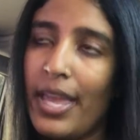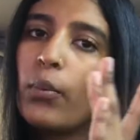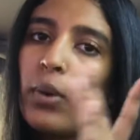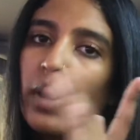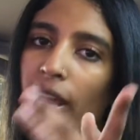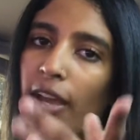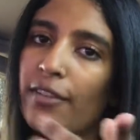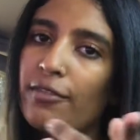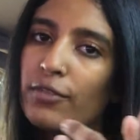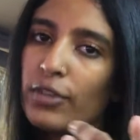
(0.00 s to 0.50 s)
What
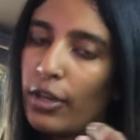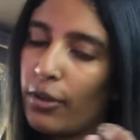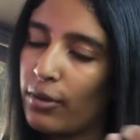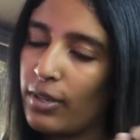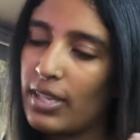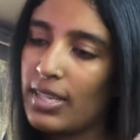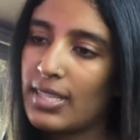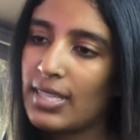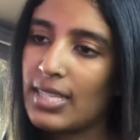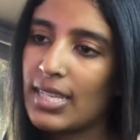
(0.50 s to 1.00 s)
I've
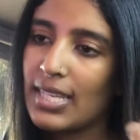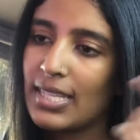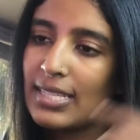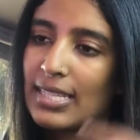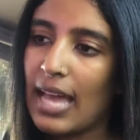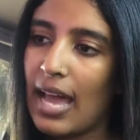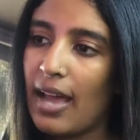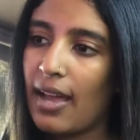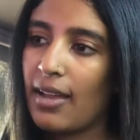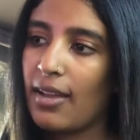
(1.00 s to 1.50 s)
noticed is
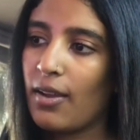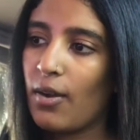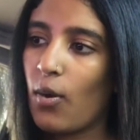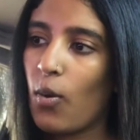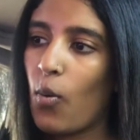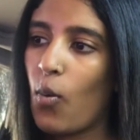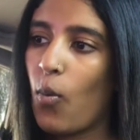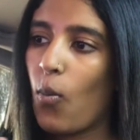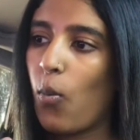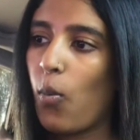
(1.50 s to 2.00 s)
that
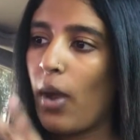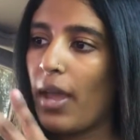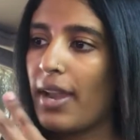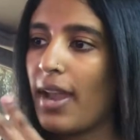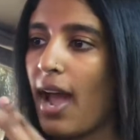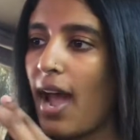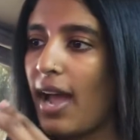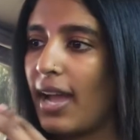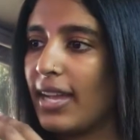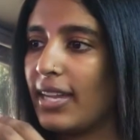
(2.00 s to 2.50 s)
when
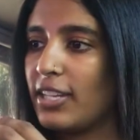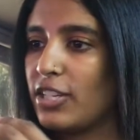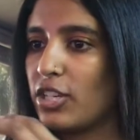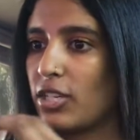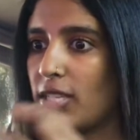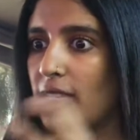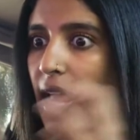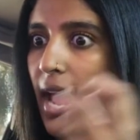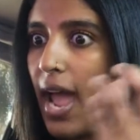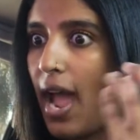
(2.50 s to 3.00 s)
I
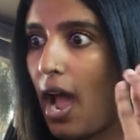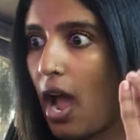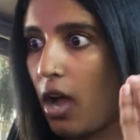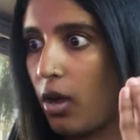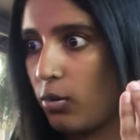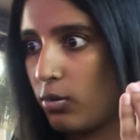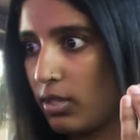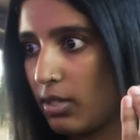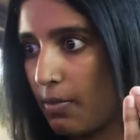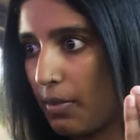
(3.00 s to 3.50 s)
just
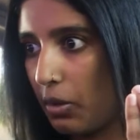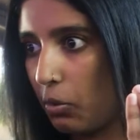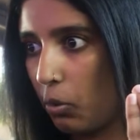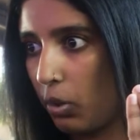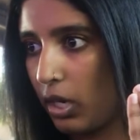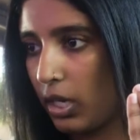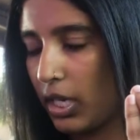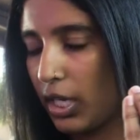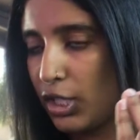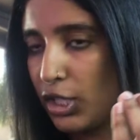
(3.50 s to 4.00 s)
hound at my
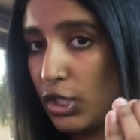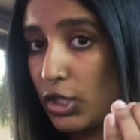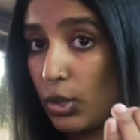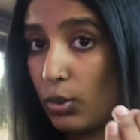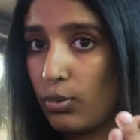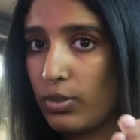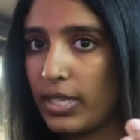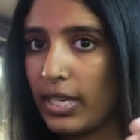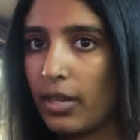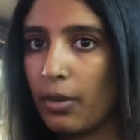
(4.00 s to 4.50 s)
work and
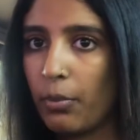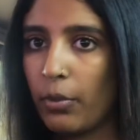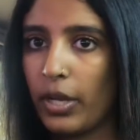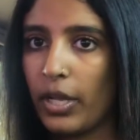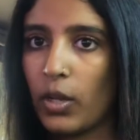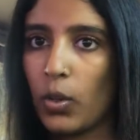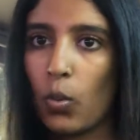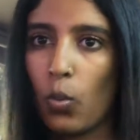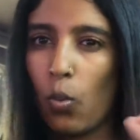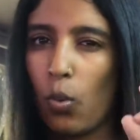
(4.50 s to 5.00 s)
don't take a
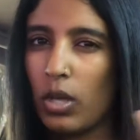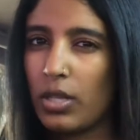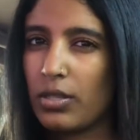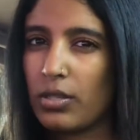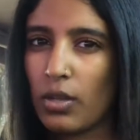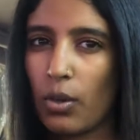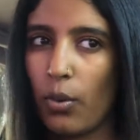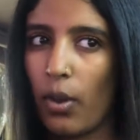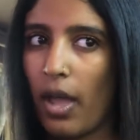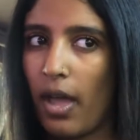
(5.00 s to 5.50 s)
break
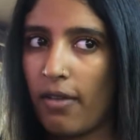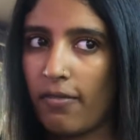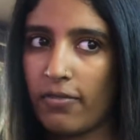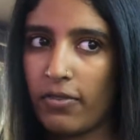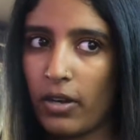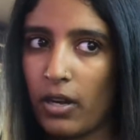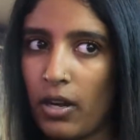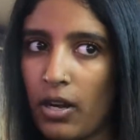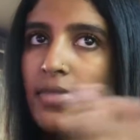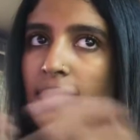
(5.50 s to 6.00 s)

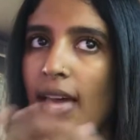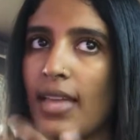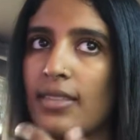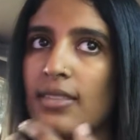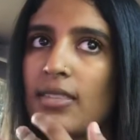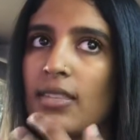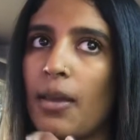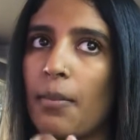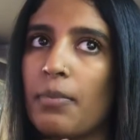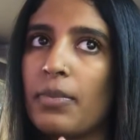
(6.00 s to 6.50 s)
whatsoever, that's
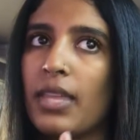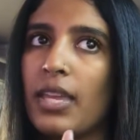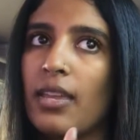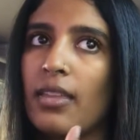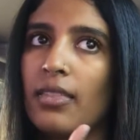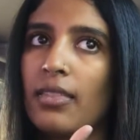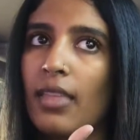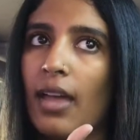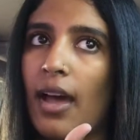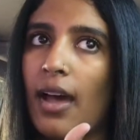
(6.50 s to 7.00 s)

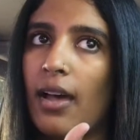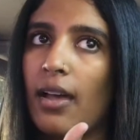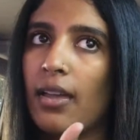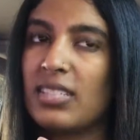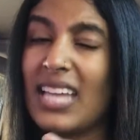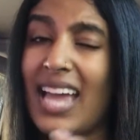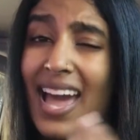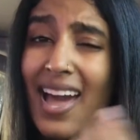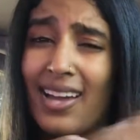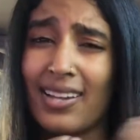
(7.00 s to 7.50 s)
something that
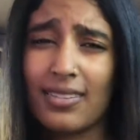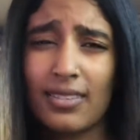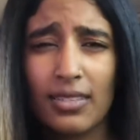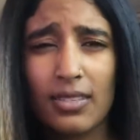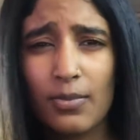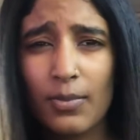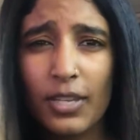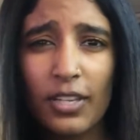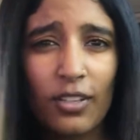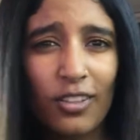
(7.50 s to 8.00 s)

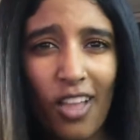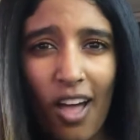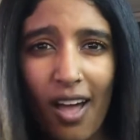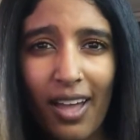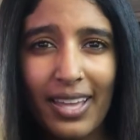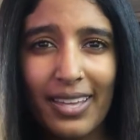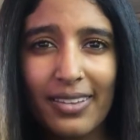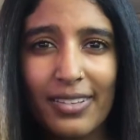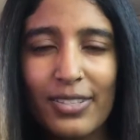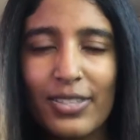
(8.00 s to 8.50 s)
taxes me a
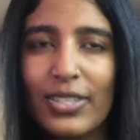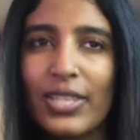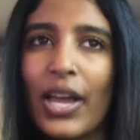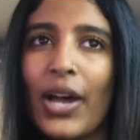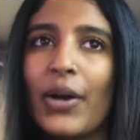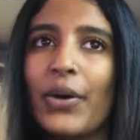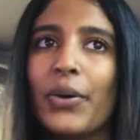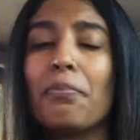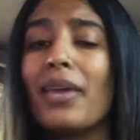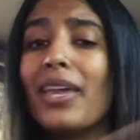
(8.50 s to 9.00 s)
lot.
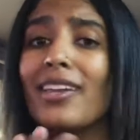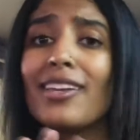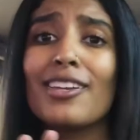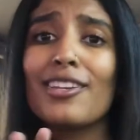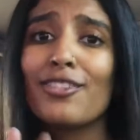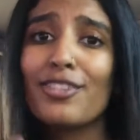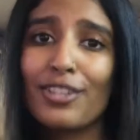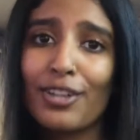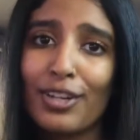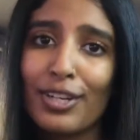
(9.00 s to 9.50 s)
So
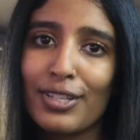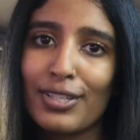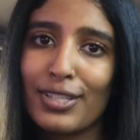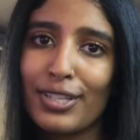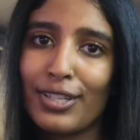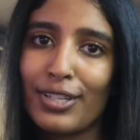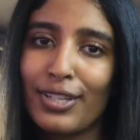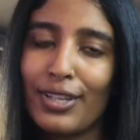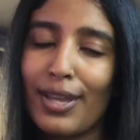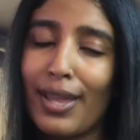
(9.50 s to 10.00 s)
making sure
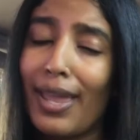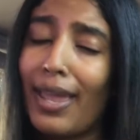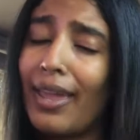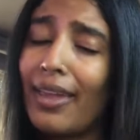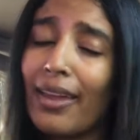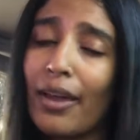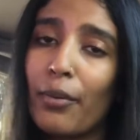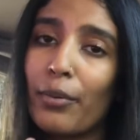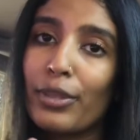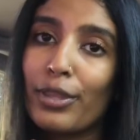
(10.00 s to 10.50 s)
to
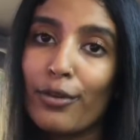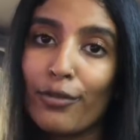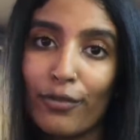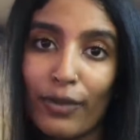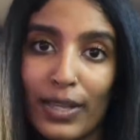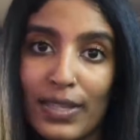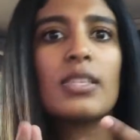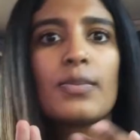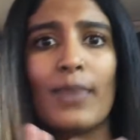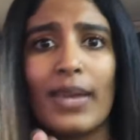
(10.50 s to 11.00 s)
hang out with your
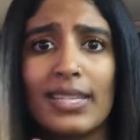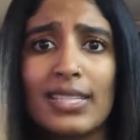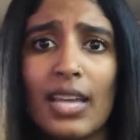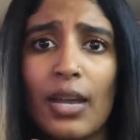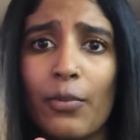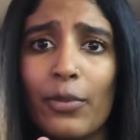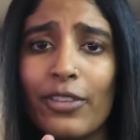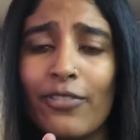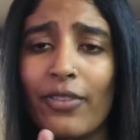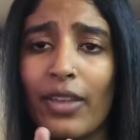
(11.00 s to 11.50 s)
friends, spend
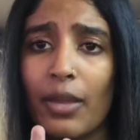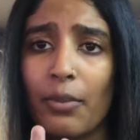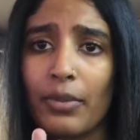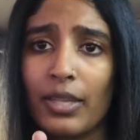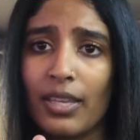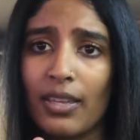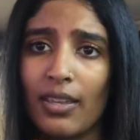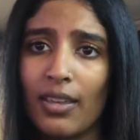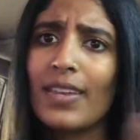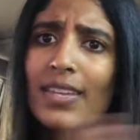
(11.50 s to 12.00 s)
time with
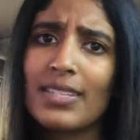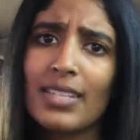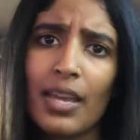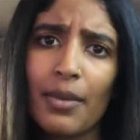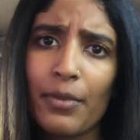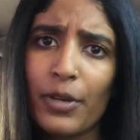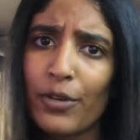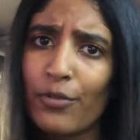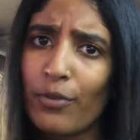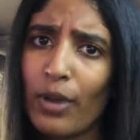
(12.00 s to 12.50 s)
family,
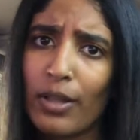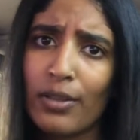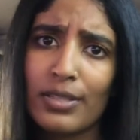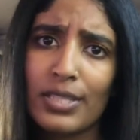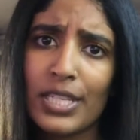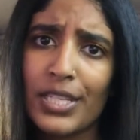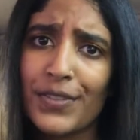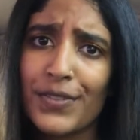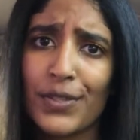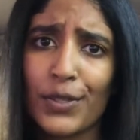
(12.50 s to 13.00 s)
FaceTime your
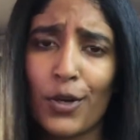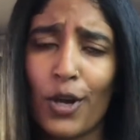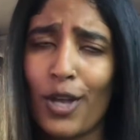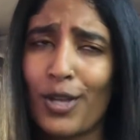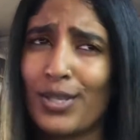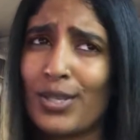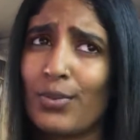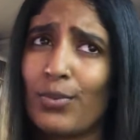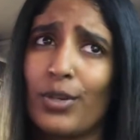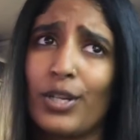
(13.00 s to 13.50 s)
relatives
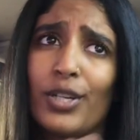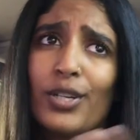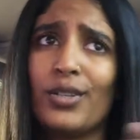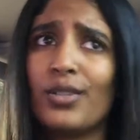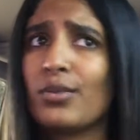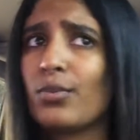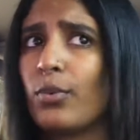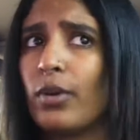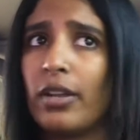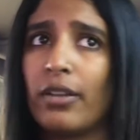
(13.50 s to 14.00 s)
across the
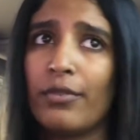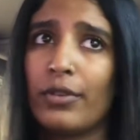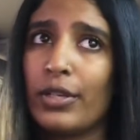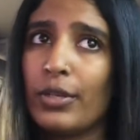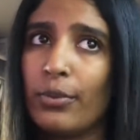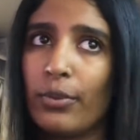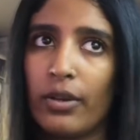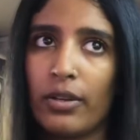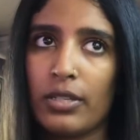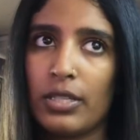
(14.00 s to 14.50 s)
world, whatever
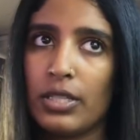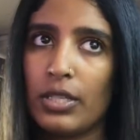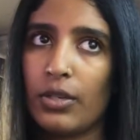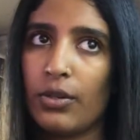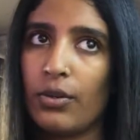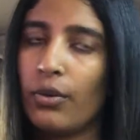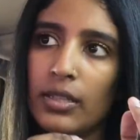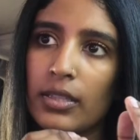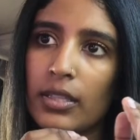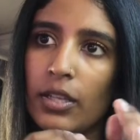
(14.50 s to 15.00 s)
you wanna
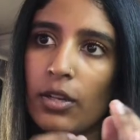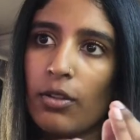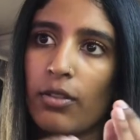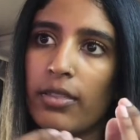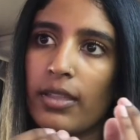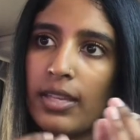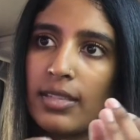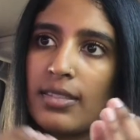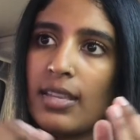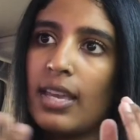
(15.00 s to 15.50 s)
do, little
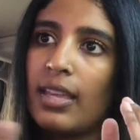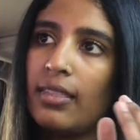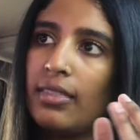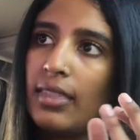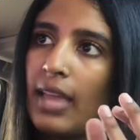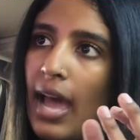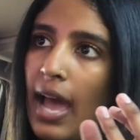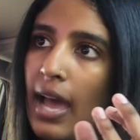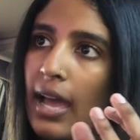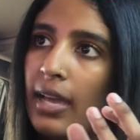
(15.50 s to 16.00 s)
things like
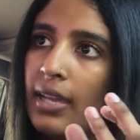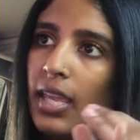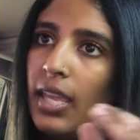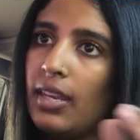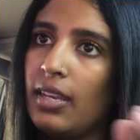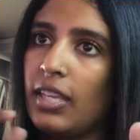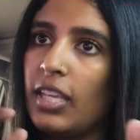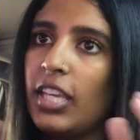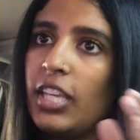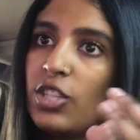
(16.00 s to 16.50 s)
that
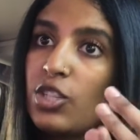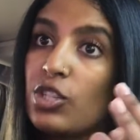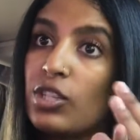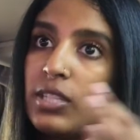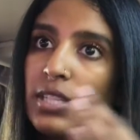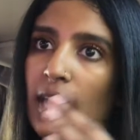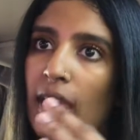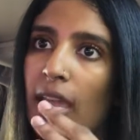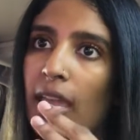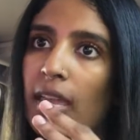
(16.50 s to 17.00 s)
in each
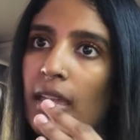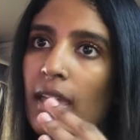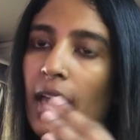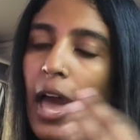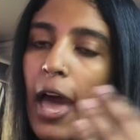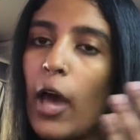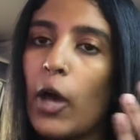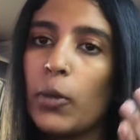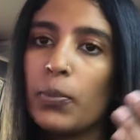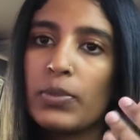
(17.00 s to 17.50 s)
day
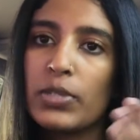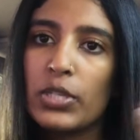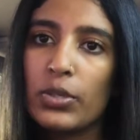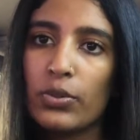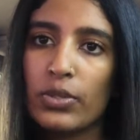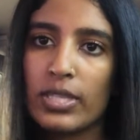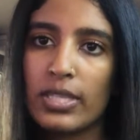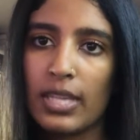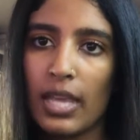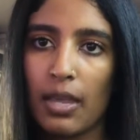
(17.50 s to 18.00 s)
helps you
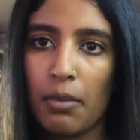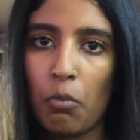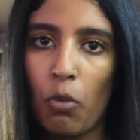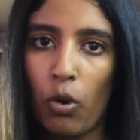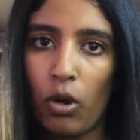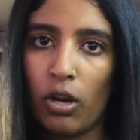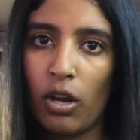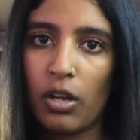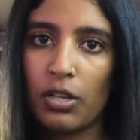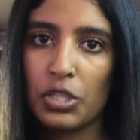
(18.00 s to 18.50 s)
stay
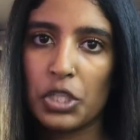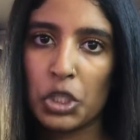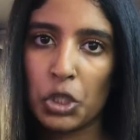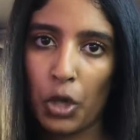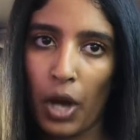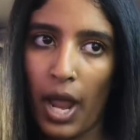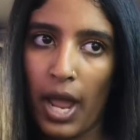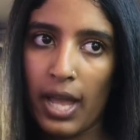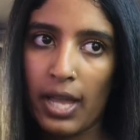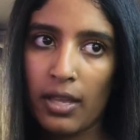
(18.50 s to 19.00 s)
more on
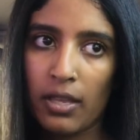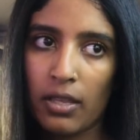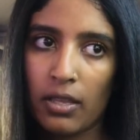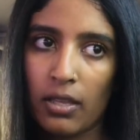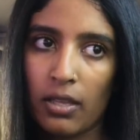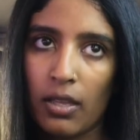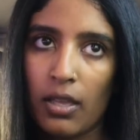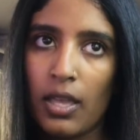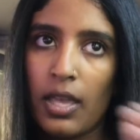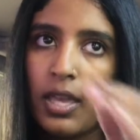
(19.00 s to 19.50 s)
track
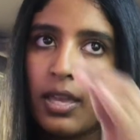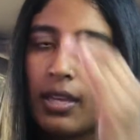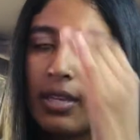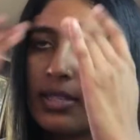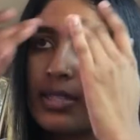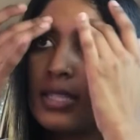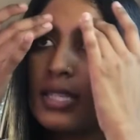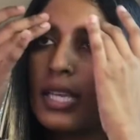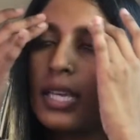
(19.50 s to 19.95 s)
because